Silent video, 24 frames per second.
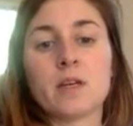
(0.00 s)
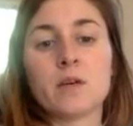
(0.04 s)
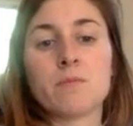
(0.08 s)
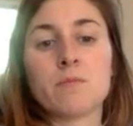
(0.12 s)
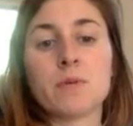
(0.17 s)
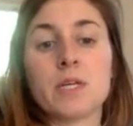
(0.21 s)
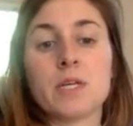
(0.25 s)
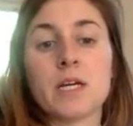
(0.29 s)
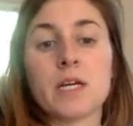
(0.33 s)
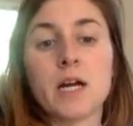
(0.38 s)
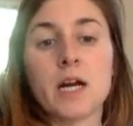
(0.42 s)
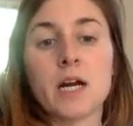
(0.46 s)

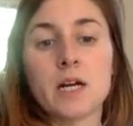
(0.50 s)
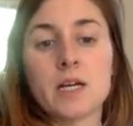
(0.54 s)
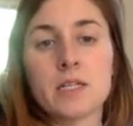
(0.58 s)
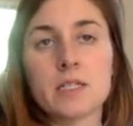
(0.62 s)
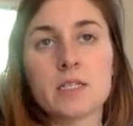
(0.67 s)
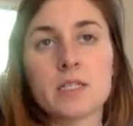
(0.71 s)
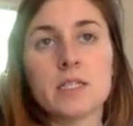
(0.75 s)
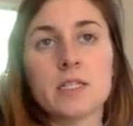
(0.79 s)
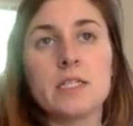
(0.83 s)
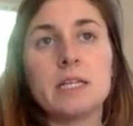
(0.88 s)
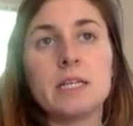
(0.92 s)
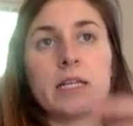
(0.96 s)

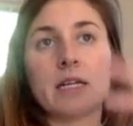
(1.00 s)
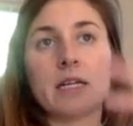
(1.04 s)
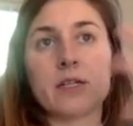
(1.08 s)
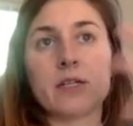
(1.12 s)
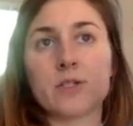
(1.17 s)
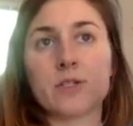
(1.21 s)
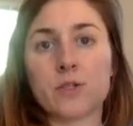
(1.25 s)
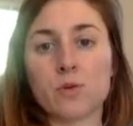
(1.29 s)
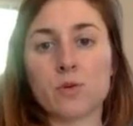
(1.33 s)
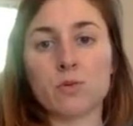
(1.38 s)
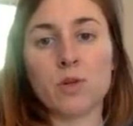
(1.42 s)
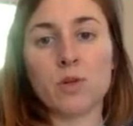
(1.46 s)
Because the DNA is
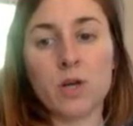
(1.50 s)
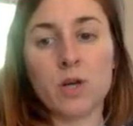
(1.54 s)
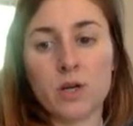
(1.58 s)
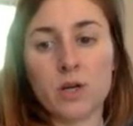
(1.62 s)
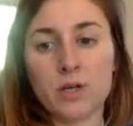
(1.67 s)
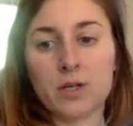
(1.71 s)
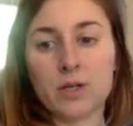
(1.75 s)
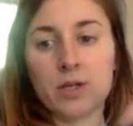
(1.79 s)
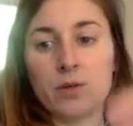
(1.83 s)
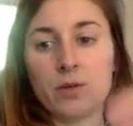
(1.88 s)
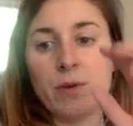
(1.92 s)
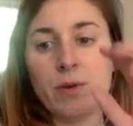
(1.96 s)
so
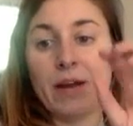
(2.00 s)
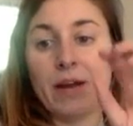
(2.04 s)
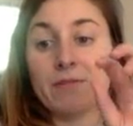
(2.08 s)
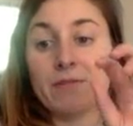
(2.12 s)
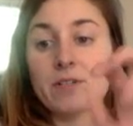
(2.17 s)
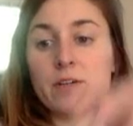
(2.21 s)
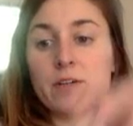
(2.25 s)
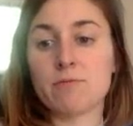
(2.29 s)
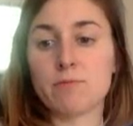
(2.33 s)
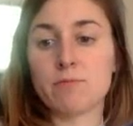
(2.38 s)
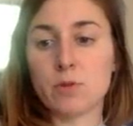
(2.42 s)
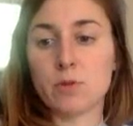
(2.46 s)
long, we have to
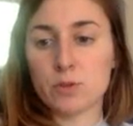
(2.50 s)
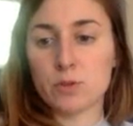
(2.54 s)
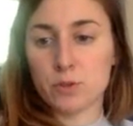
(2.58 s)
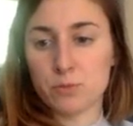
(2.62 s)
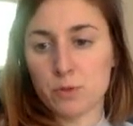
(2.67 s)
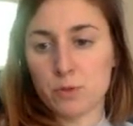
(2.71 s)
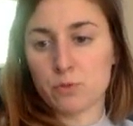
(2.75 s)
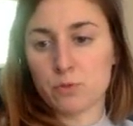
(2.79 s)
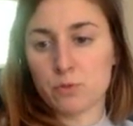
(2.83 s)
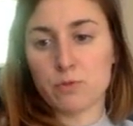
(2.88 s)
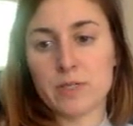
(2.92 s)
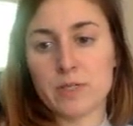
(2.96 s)
have
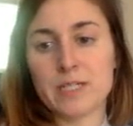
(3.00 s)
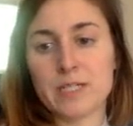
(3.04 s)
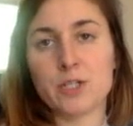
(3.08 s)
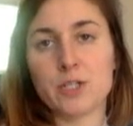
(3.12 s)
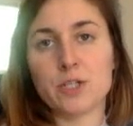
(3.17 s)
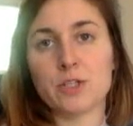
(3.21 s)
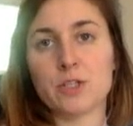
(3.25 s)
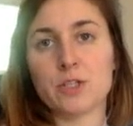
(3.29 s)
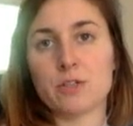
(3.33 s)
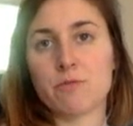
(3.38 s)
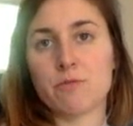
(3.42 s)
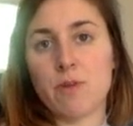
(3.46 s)
multiple
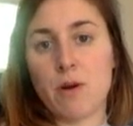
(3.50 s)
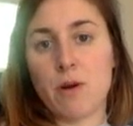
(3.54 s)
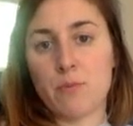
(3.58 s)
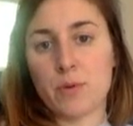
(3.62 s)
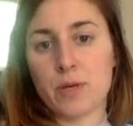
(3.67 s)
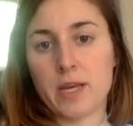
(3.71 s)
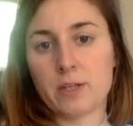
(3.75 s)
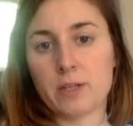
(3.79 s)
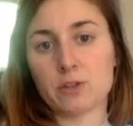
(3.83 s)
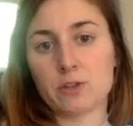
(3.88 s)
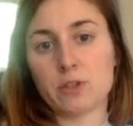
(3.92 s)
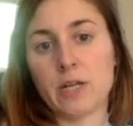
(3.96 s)
regions of
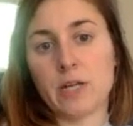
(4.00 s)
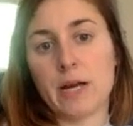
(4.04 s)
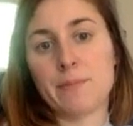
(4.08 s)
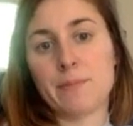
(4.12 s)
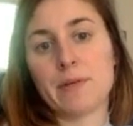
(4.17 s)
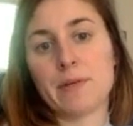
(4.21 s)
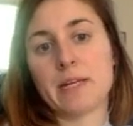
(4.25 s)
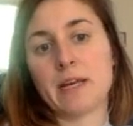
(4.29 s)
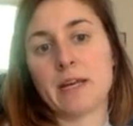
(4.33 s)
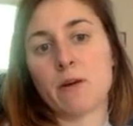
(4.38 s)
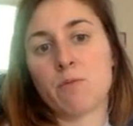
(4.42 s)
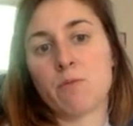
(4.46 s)
replication
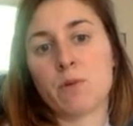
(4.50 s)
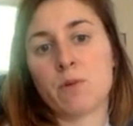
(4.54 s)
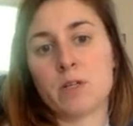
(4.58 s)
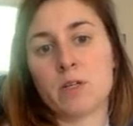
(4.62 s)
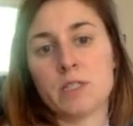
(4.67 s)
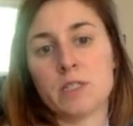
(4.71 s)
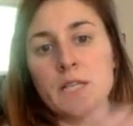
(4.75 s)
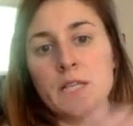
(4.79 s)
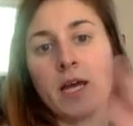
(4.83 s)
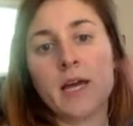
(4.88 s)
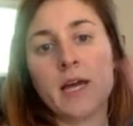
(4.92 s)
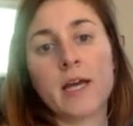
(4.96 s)
happening at
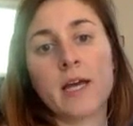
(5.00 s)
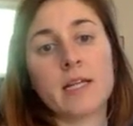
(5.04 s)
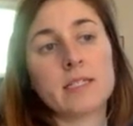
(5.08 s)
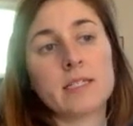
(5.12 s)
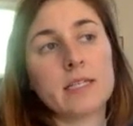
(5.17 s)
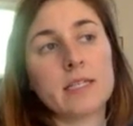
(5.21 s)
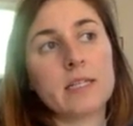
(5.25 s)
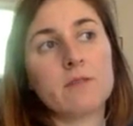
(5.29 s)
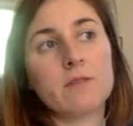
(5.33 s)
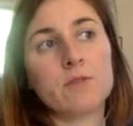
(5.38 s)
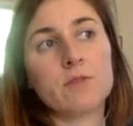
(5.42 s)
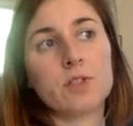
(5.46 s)
once
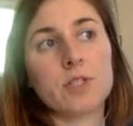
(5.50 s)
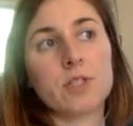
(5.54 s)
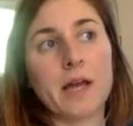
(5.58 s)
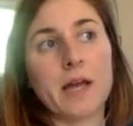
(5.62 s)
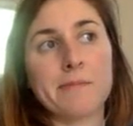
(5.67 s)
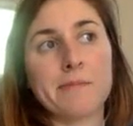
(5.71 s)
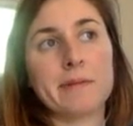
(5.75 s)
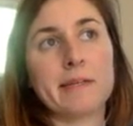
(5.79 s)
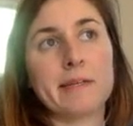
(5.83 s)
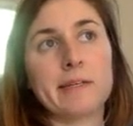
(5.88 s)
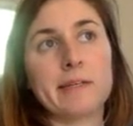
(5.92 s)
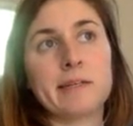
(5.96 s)
instead of just
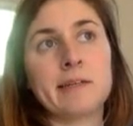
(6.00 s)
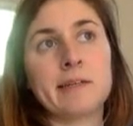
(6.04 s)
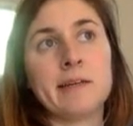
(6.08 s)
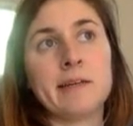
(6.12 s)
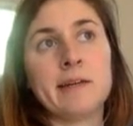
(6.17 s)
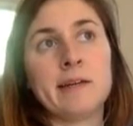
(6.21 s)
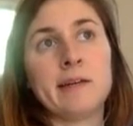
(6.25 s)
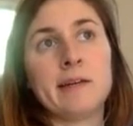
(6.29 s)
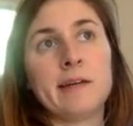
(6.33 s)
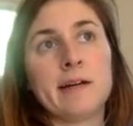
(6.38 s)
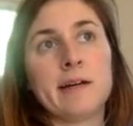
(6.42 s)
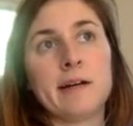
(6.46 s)
happening
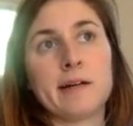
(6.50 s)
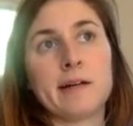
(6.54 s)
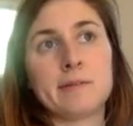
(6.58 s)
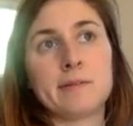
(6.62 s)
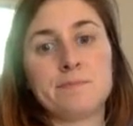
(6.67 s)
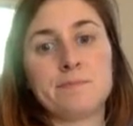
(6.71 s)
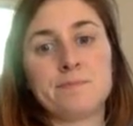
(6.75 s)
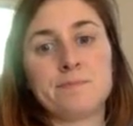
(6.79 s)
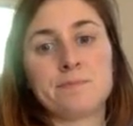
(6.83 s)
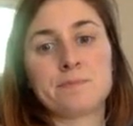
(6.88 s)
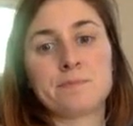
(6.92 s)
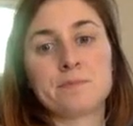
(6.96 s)

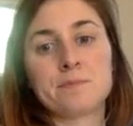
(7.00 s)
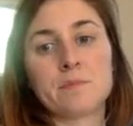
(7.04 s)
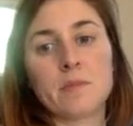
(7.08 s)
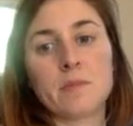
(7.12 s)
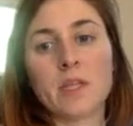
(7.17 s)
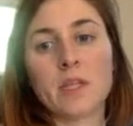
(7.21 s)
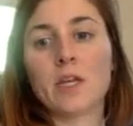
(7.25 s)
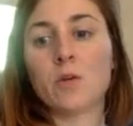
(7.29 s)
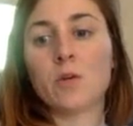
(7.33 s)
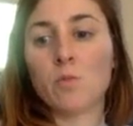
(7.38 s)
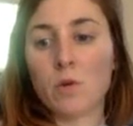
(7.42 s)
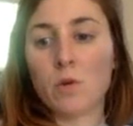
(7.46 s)

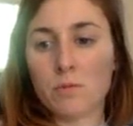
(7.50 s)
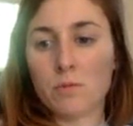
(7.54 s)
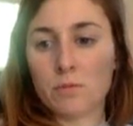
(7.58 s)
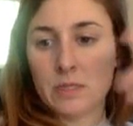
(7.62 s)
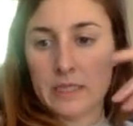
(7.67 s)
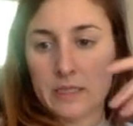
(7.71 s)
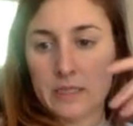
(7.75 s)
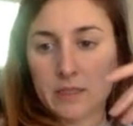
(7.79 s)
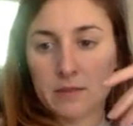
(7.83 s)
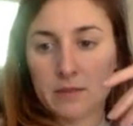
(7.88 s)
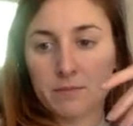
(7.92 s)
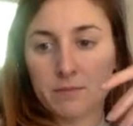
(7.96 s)
in one
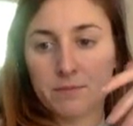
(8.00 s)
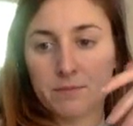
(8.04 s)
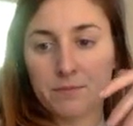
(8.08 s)
place.